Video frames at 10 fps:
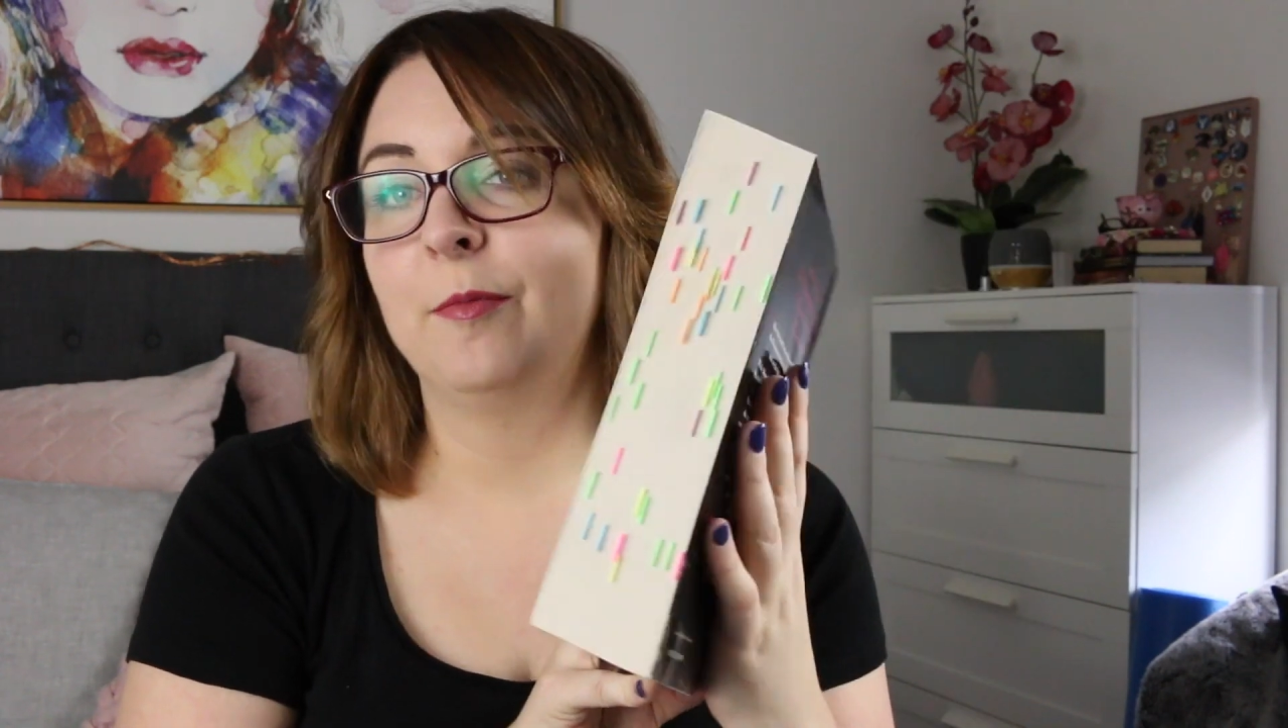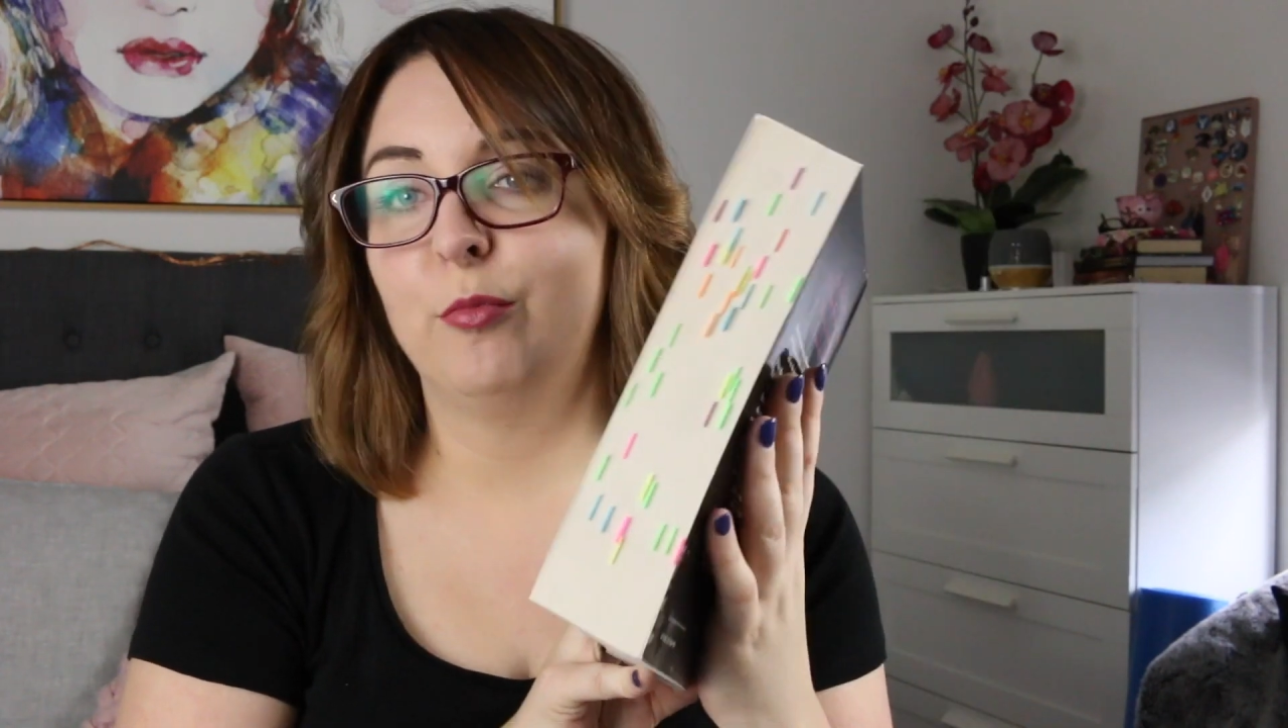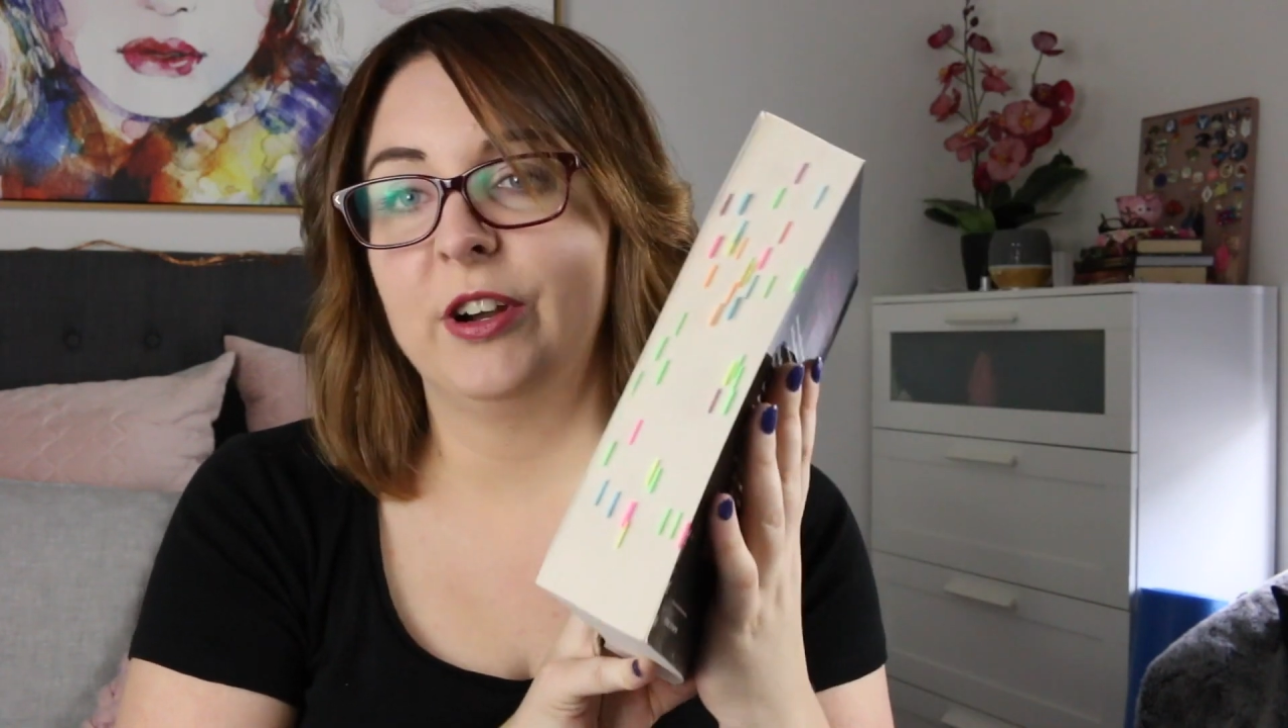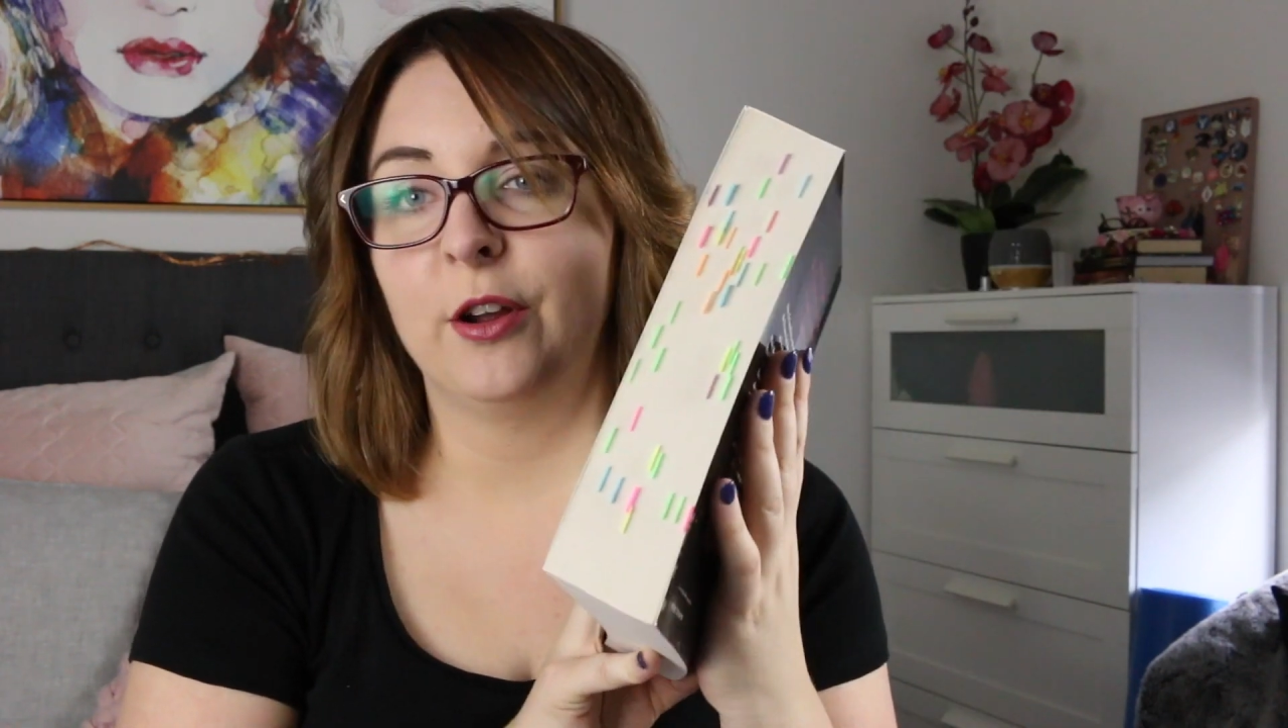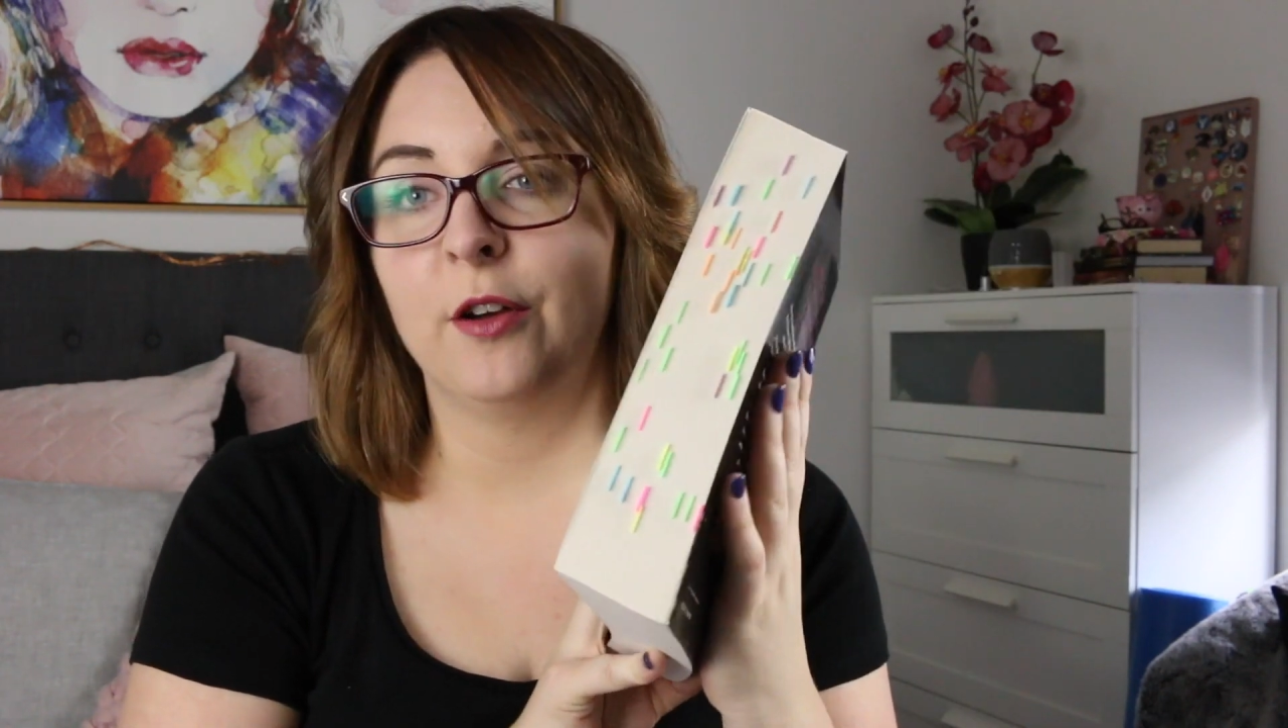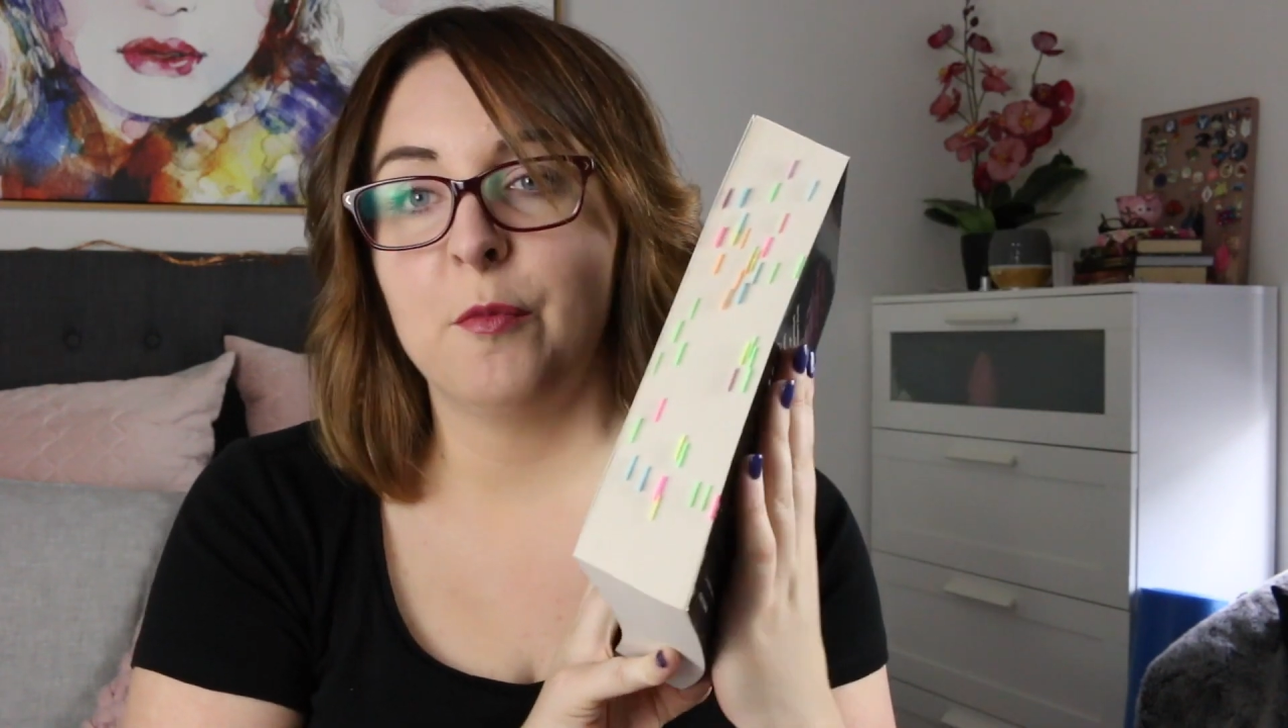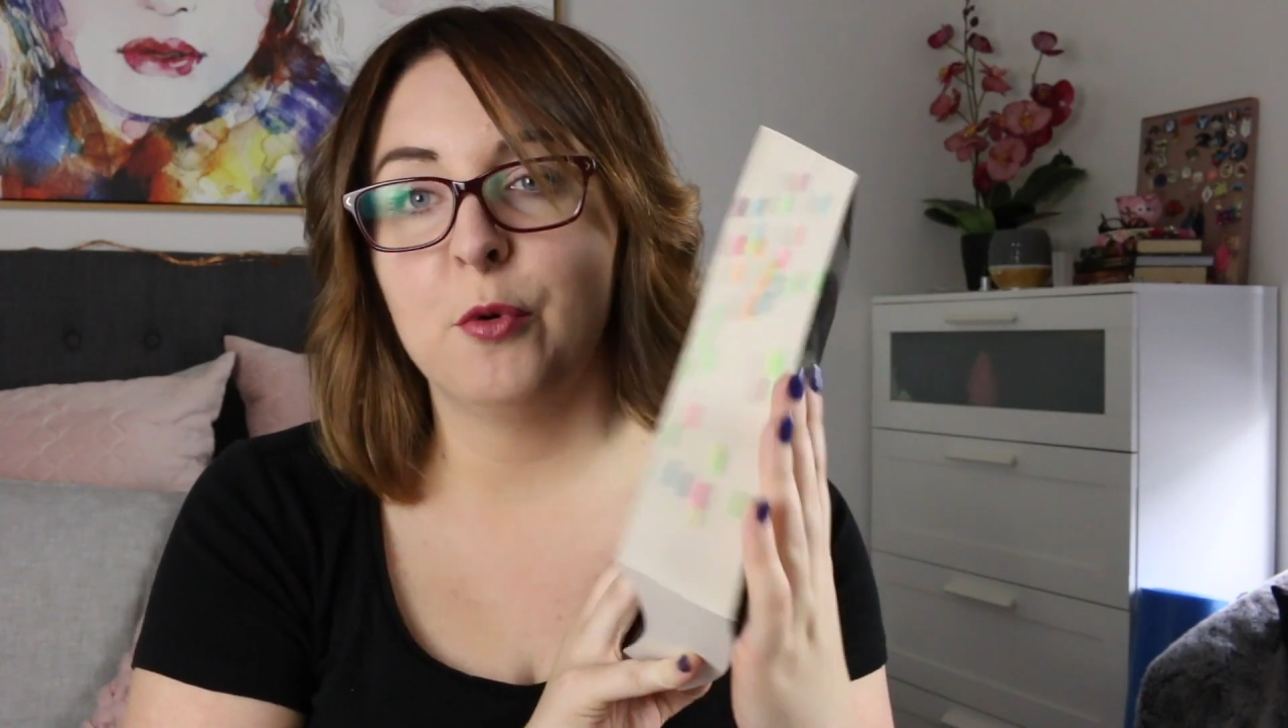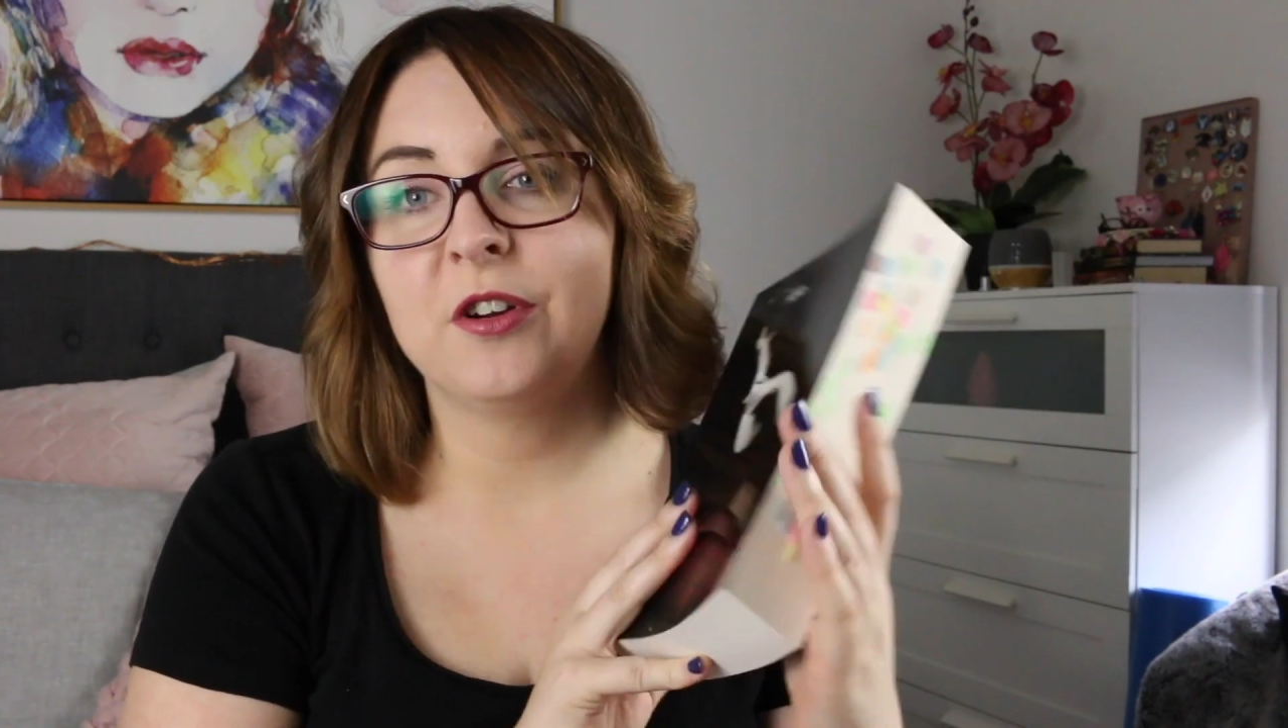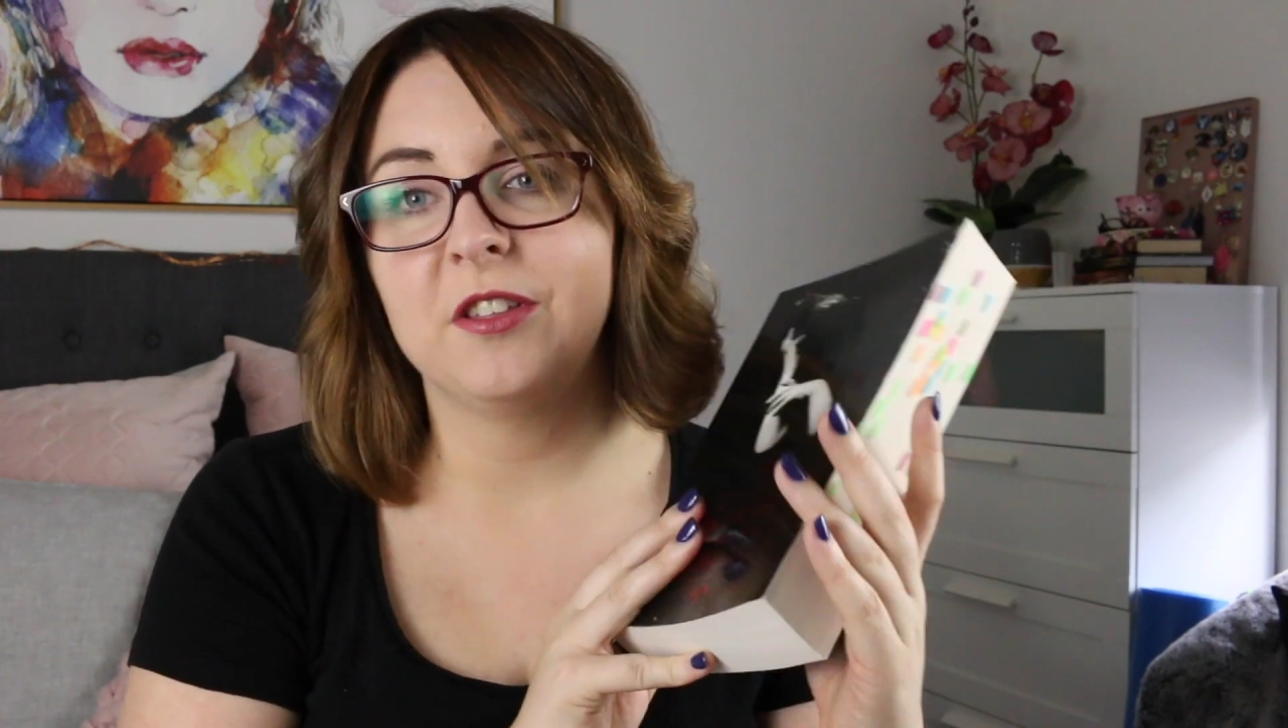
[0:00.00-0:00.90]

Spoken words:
brick of a book,